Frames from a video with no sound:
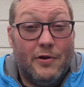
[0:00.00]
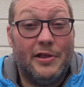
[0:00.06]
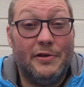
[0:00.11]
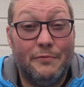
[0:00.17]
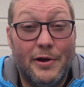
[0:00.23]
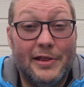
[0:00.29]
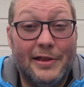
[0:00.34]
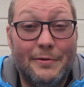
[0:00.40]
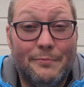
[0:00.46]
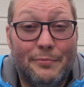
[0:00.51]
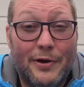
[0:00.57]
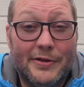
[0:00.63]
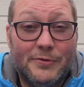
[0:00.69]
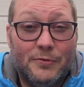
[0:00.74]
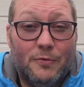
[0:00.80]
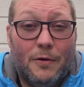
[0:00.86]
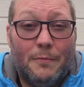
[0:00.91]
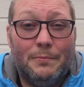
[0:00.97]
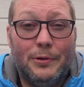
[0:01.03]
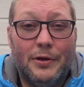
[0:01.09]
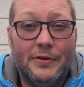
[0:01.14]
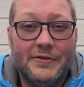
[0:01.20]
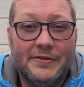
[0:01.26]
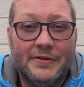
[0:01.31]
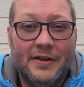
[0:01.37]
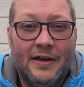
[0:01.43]
really impressed with
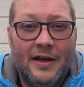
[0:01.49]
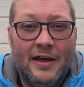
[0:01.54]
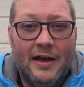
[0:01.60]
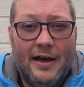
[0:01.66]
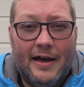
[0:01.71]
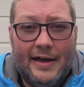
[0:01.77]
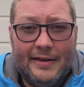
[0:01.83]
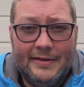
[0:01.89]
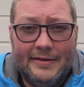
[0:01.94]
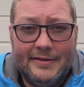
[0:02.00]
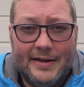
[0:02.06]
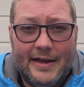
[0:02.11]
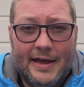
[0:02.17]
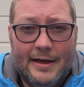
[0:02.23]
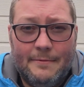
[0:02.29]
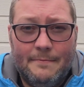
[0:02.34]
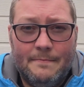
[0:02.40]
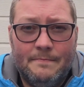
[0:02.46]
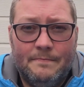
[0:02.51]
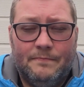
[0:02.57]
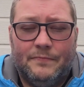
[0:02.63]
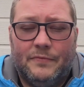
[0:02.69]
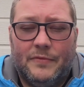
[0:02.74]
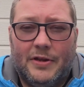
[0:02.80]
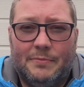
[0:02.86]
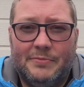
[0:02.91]
OnePlus, and
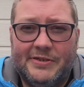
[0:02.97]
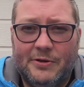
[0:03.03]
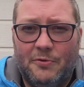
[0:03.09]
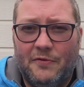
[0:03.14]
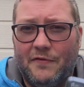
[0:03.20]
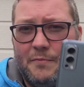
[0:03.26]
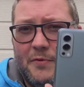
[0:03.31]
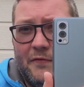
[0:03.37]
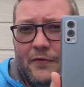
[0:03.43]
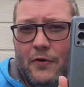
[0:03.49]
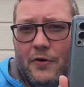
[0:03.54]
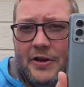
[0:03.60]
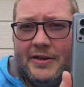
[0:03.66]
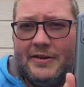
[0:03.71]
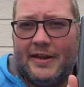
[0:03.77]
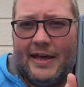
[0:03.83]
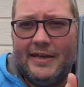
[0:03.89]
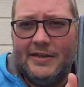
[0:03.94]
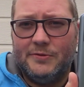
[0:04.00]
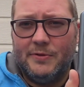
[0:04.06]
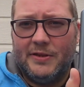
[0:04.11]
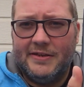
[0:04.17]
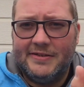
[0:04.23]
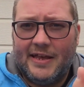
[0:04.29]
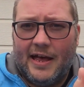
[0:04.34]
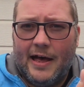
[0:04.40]
I'm still within my 14 days
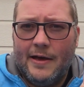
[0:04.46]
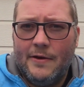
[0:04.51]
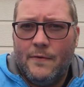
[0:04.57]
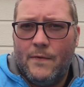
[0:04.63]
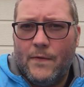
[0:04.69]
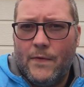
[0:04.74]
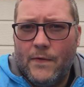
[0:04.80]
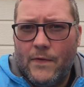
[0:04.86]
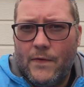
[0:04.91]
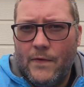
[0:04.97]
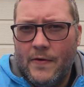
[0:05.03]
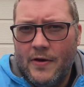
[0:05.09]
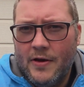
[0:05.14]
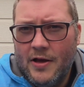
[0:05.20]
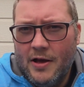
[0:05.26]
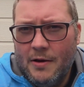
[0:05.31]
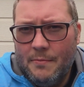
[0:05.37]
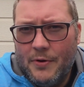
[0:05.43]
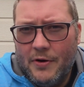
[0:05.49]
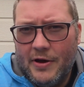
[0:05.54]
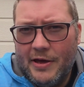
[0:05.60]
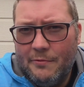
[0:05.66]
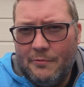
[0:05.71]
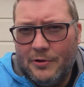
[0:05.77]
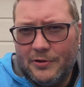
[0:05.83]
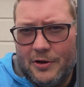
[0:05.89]
with this guy, but
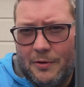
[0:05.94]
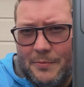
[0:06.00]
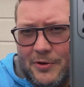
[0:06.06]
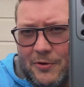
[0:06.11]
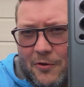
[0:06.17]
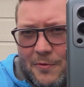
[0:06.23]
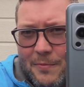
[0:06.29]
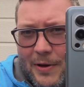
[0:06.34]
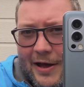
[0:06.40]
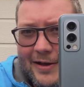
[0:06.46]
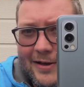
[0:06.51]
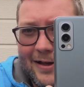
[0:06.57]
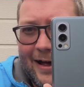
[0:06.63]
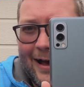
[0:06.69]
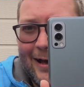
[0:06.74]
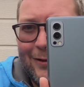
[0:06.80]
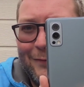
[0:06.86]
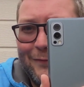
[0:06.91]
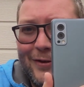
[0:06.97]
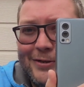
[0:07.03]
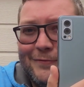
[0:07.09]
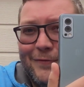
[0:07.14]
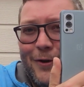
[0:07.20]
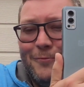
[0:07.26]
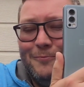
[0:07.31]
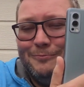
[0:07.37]
it will not be going back. I love this
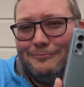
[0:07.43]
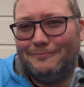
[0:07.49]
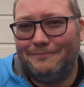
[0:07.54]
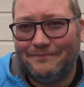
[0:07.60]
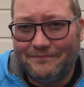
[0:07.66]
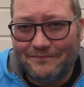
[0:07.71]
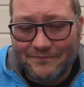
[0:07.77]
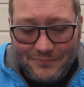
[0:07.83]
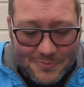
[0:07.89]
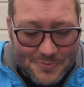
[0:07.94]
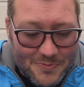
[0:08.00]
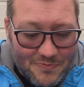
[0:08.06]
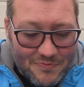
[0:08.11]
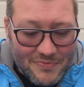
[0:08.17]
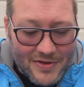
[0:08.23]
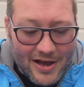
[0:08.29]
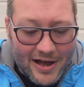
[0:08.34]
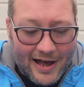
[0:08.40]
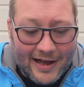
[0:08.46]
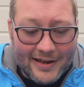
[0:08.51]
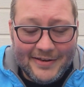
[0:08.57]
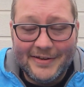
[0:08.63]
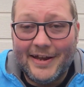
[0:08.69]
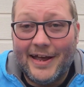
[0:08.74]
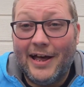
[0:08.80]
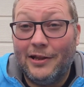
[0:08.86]
phone,
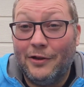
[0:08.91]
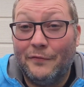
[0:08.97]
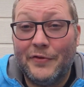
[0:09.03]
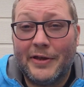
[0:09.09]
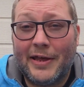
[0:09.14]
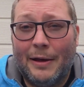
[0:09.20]
and I love the